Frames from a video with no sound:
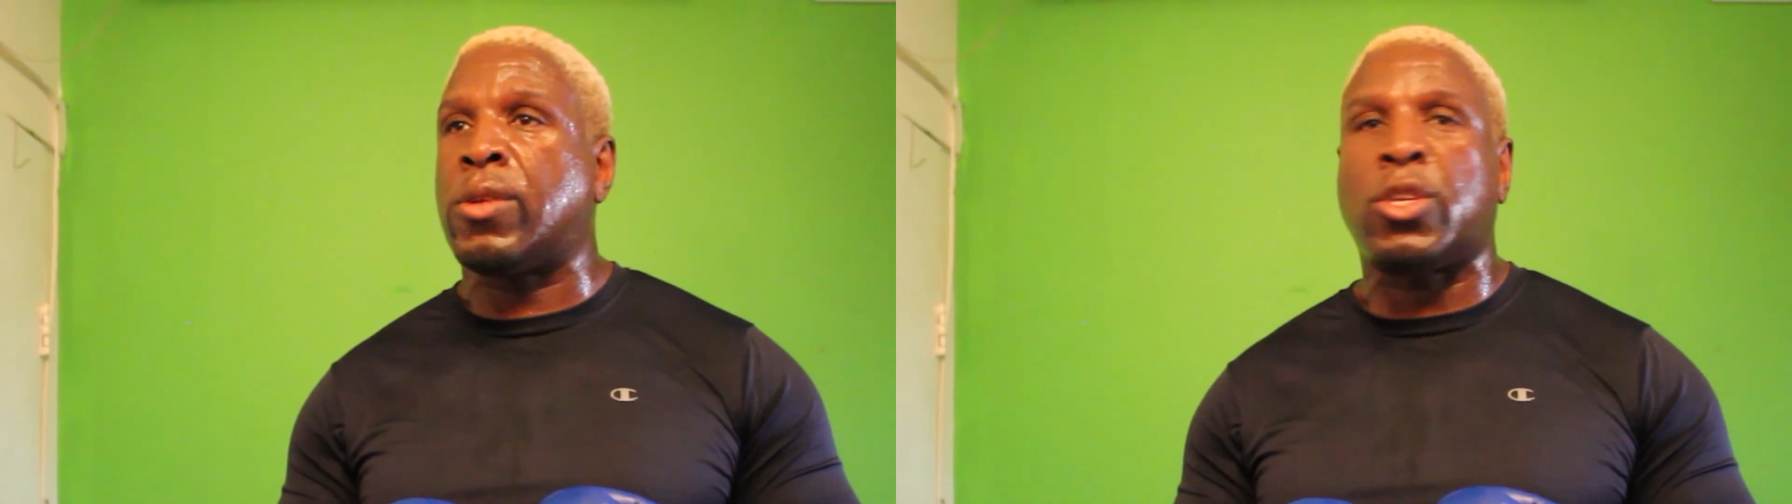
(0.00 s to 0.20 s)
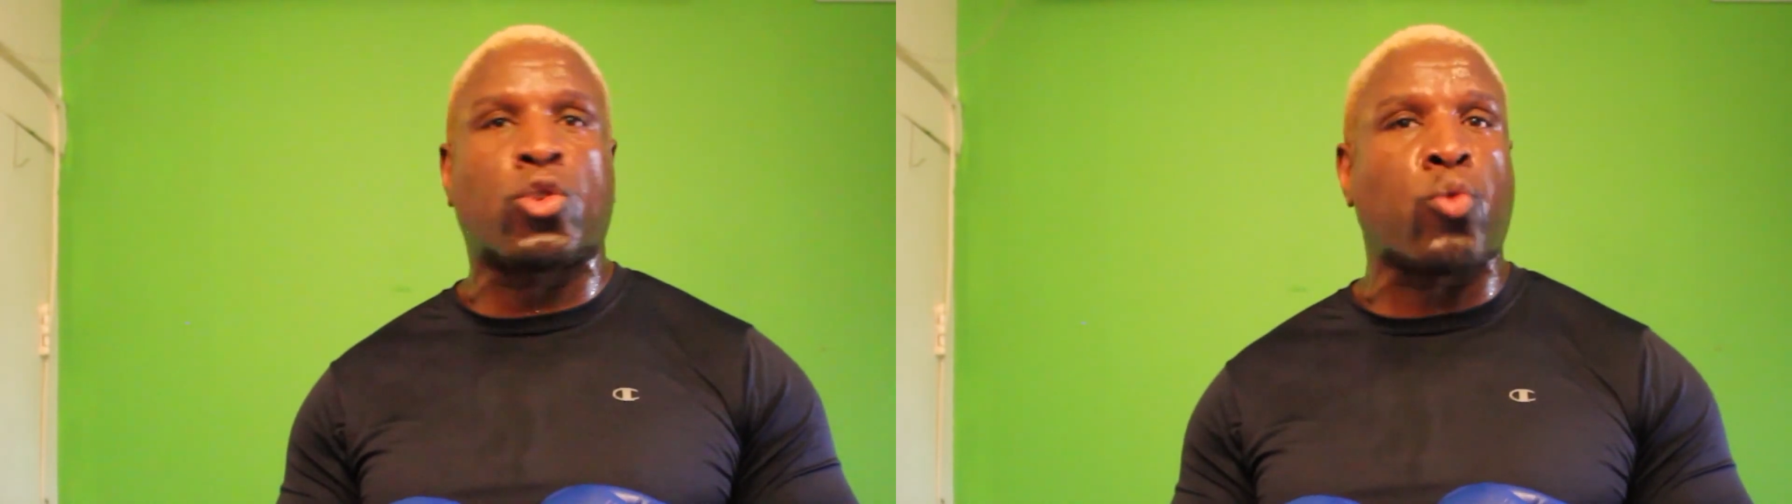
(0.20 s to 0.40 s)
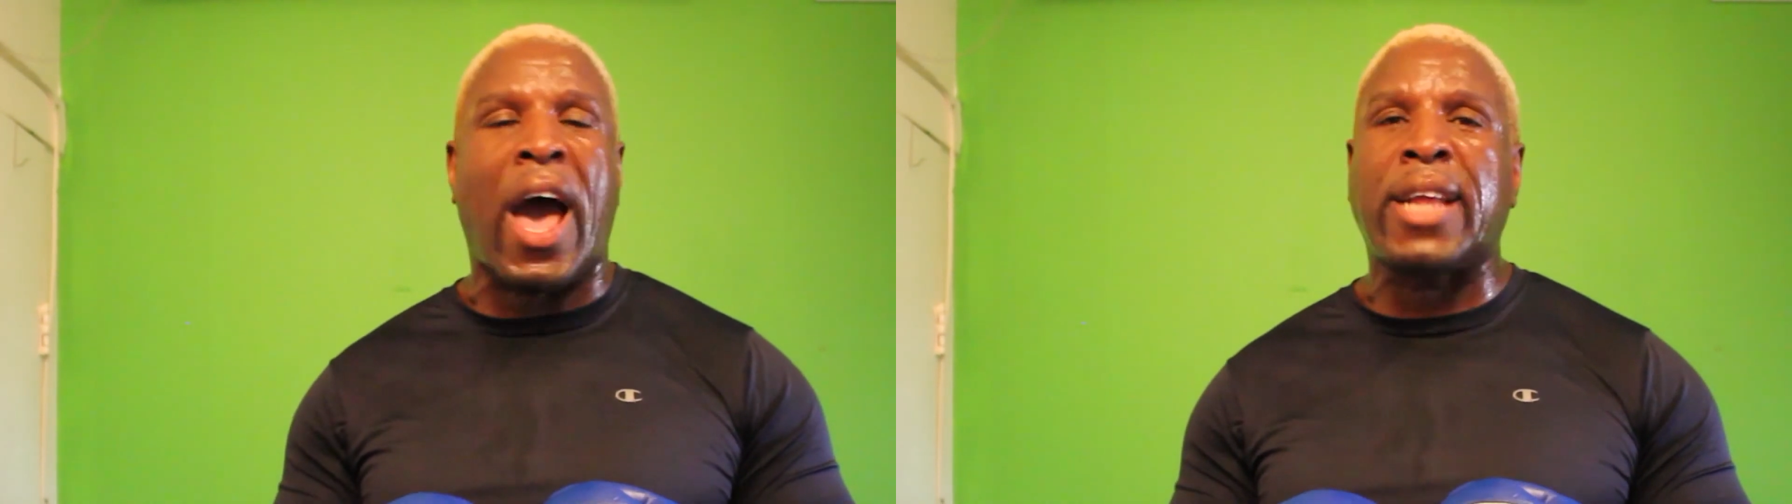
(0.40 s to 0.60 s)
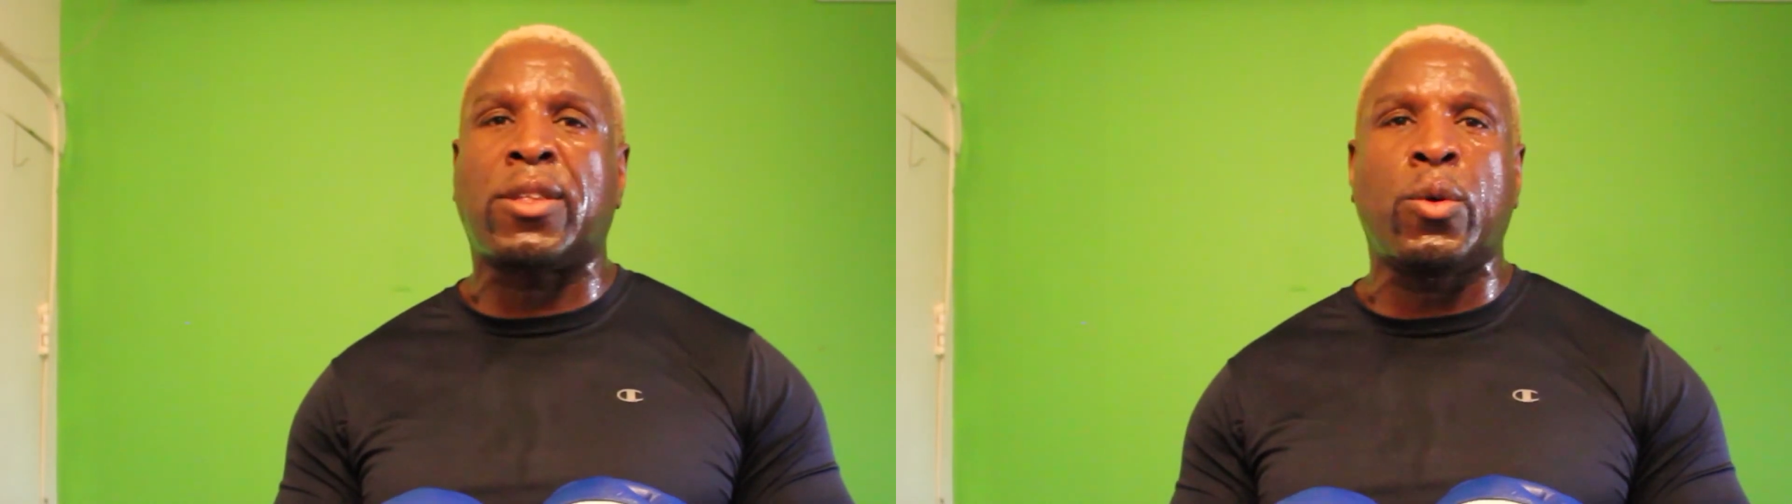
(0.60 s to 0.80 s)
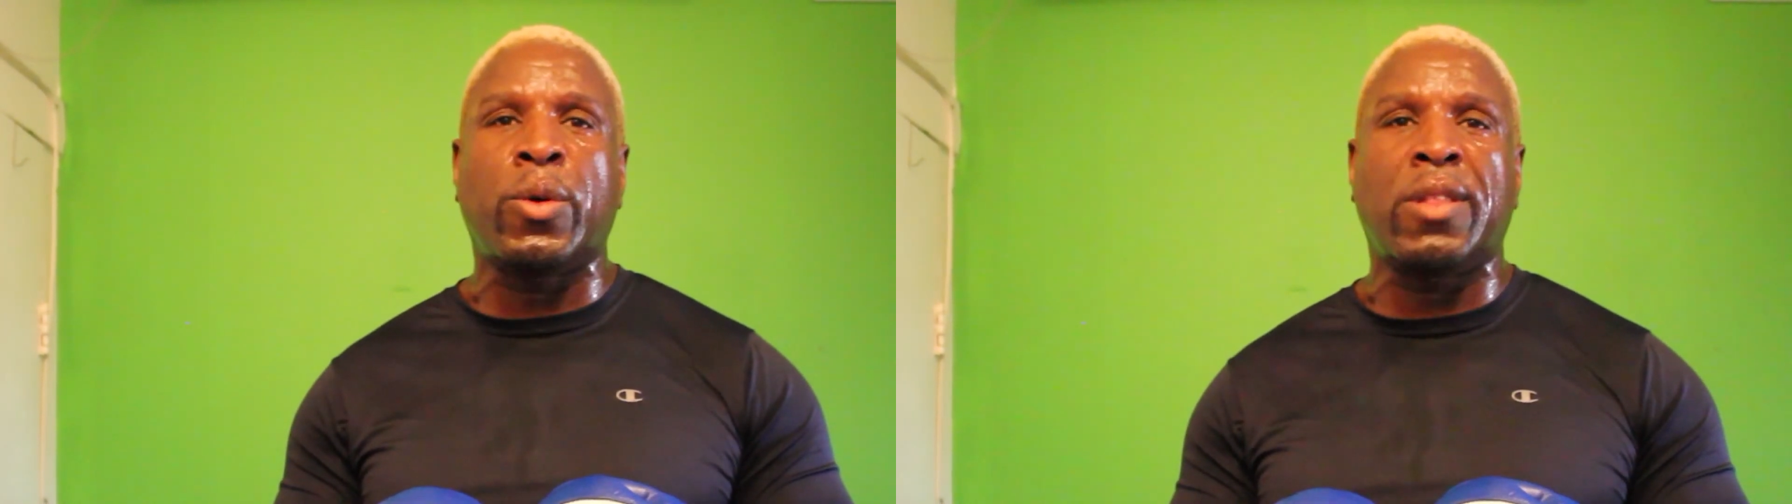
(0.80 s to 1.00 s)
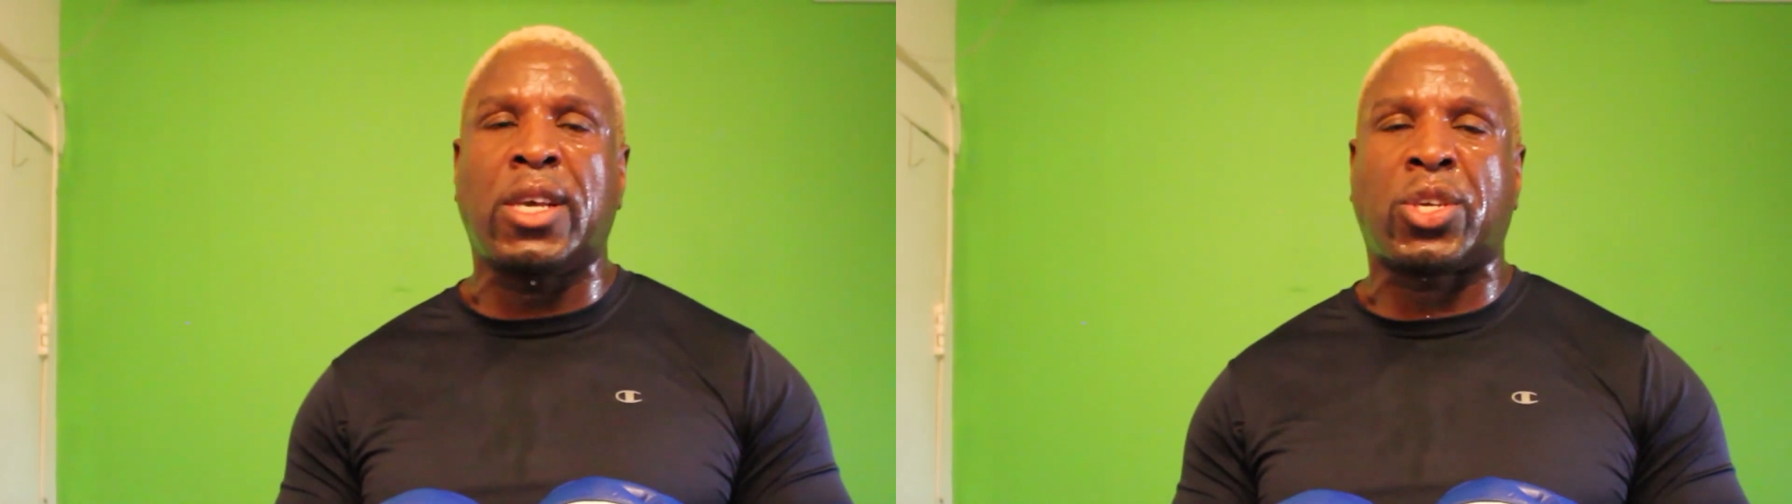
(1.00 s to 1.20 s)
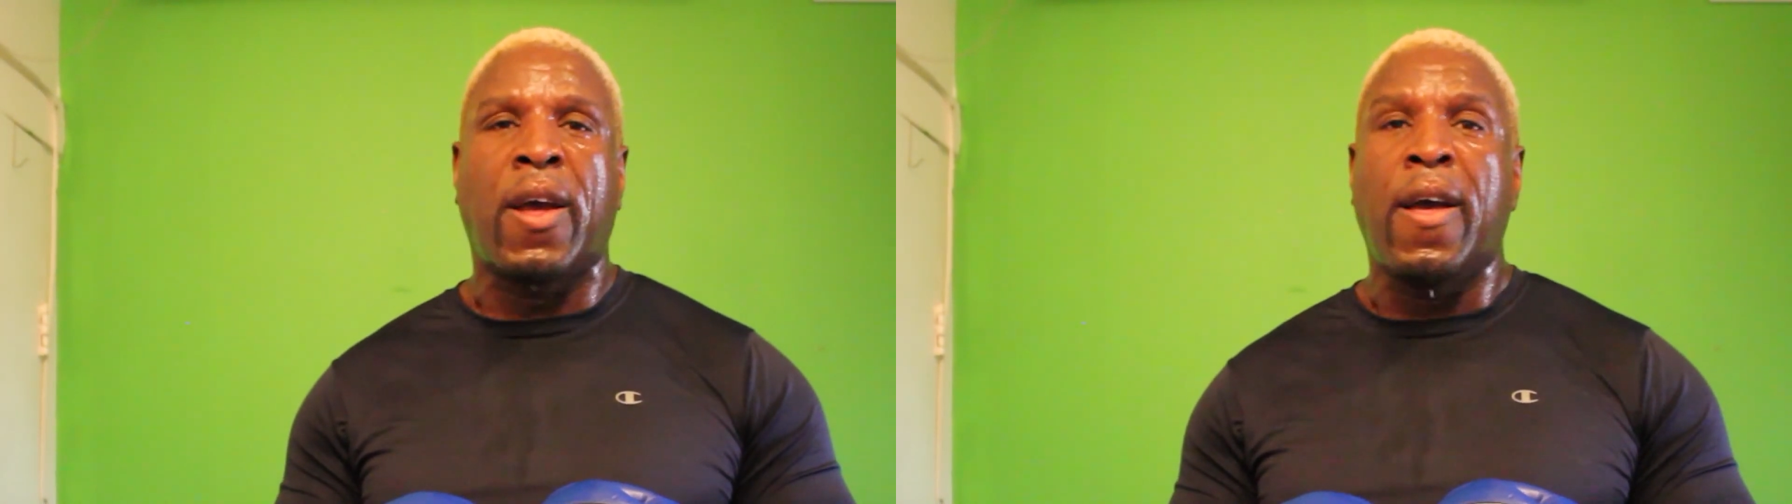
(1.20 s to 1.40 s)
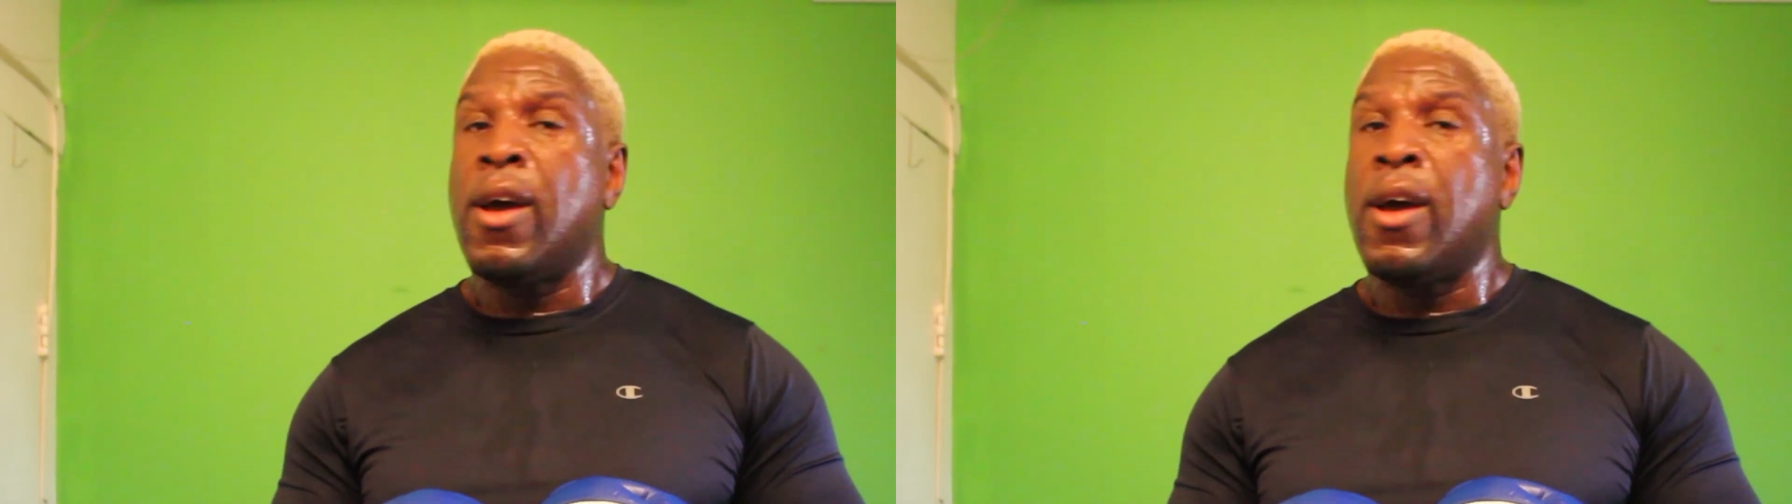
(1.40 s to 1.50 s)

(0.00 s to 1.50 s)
try doing this